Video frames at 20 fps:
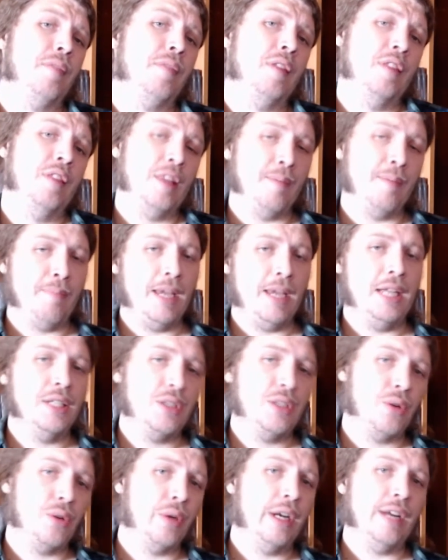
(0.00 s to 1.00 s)
the main
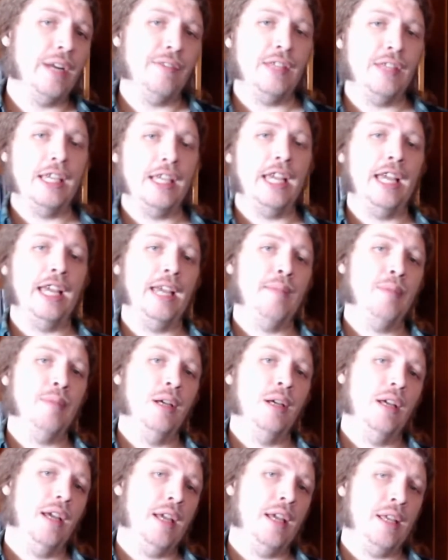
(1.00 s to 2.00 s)
story of the game,
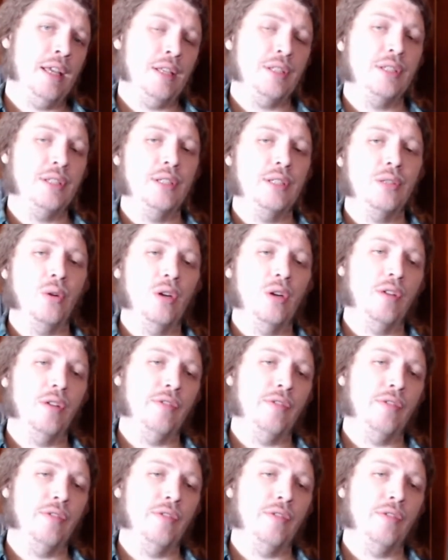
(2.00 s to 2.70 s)
is sort of